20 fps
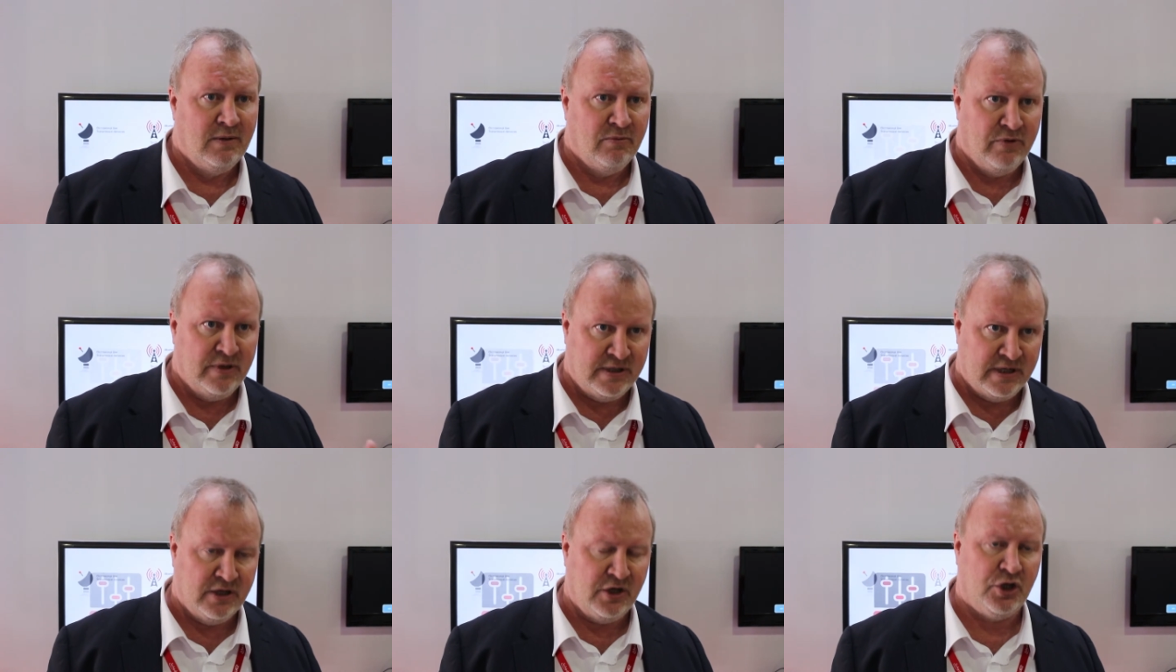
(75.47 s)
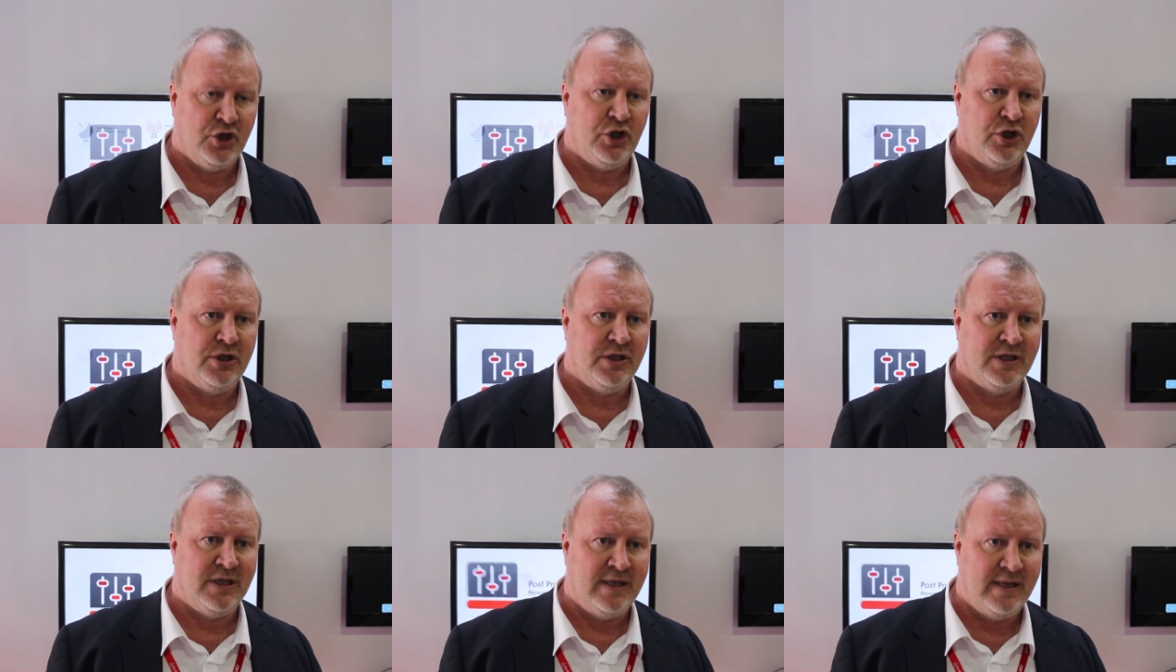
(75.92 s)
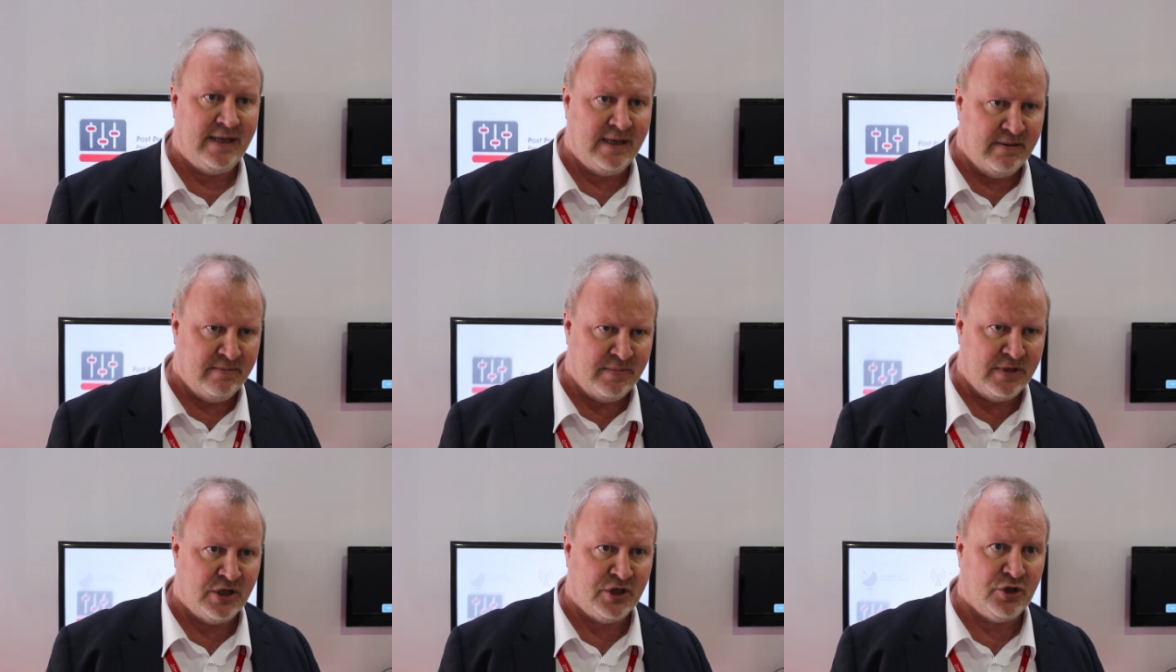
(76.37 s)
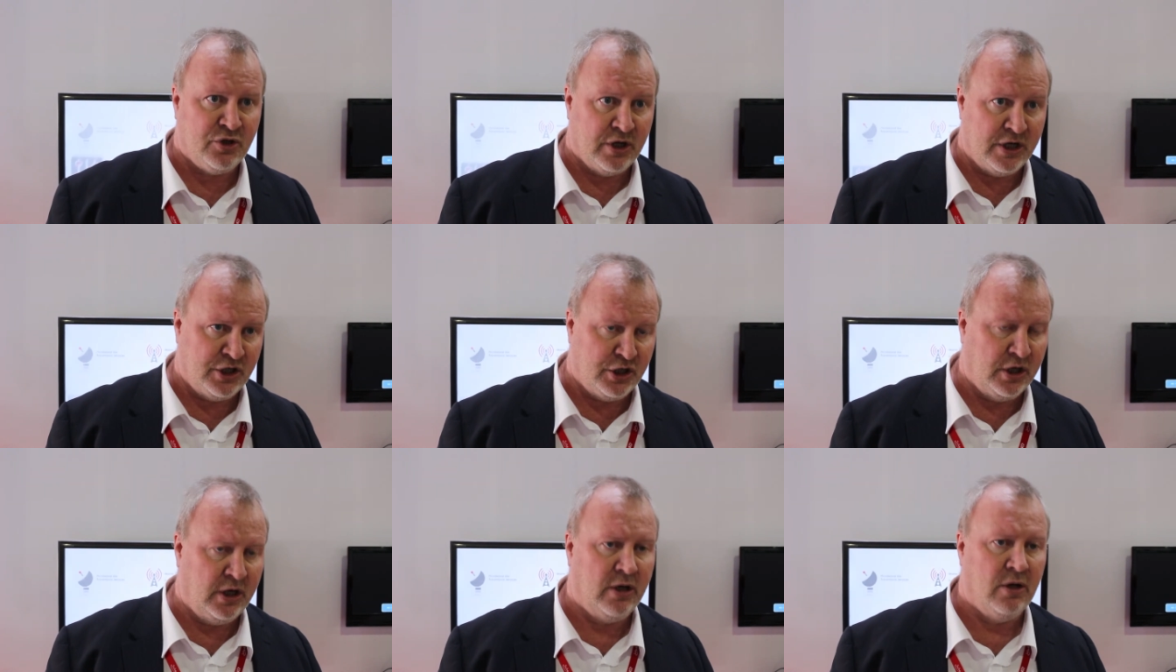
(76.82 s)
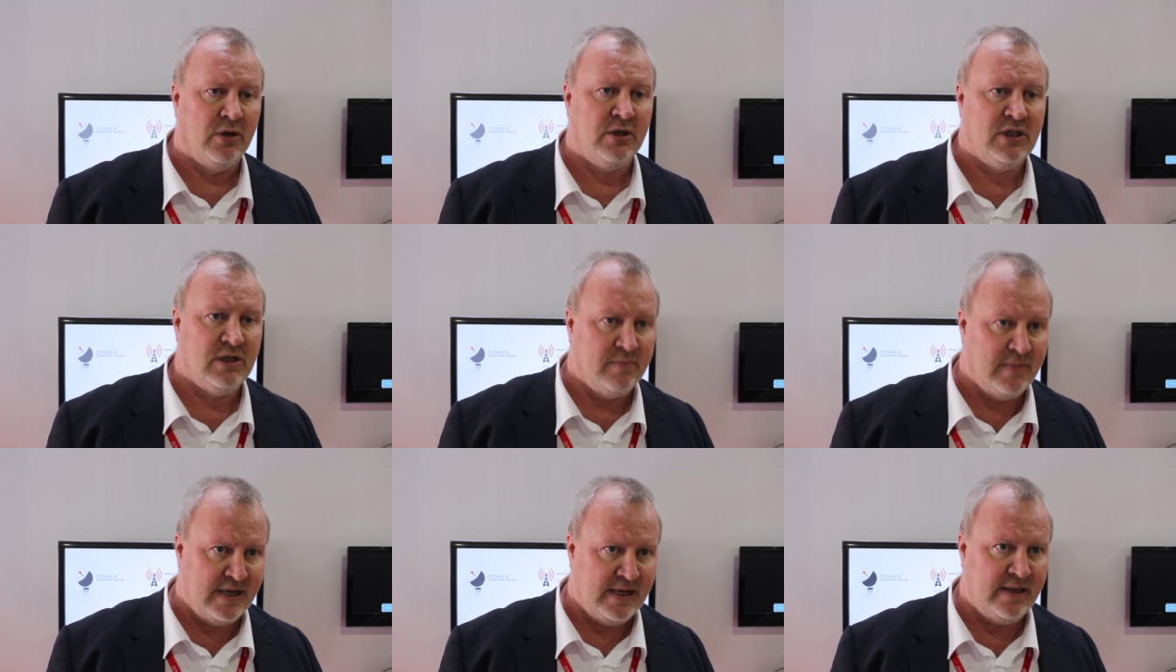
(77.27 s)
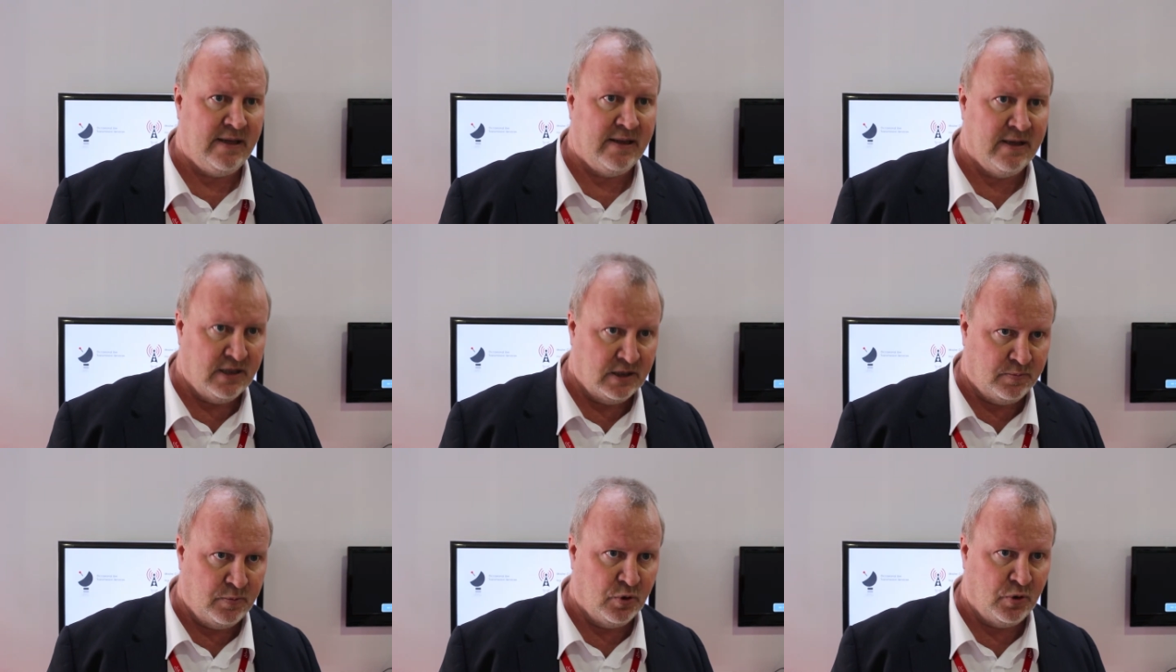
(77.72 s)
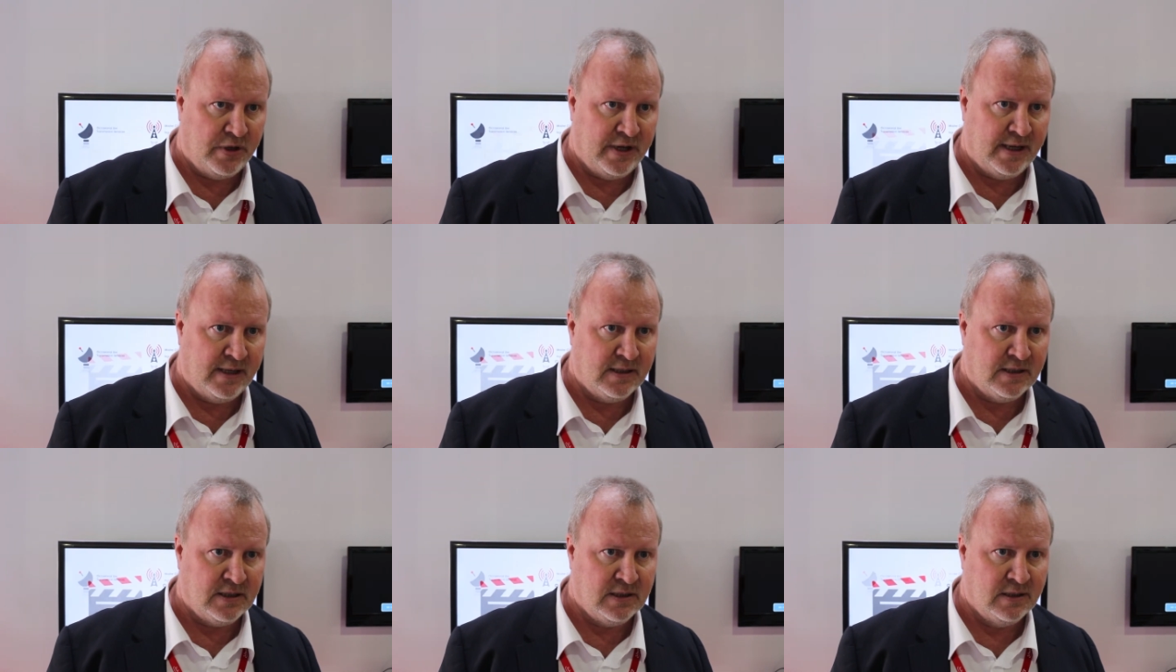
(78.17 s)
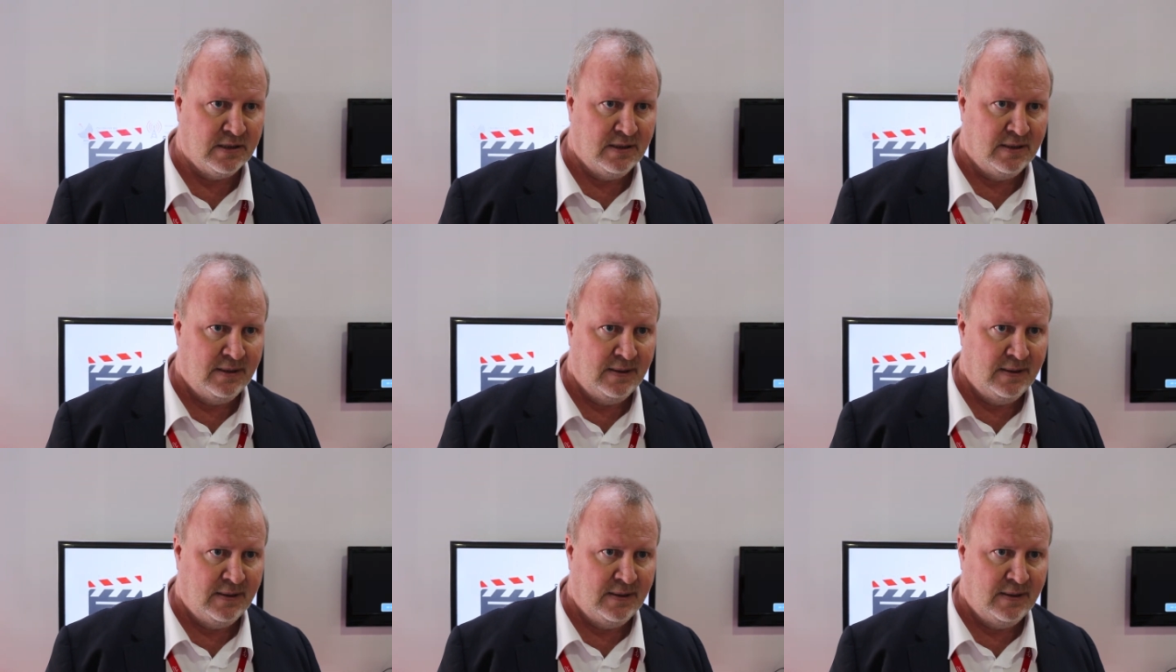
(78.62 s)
reductions in the administration cost of making those bookings.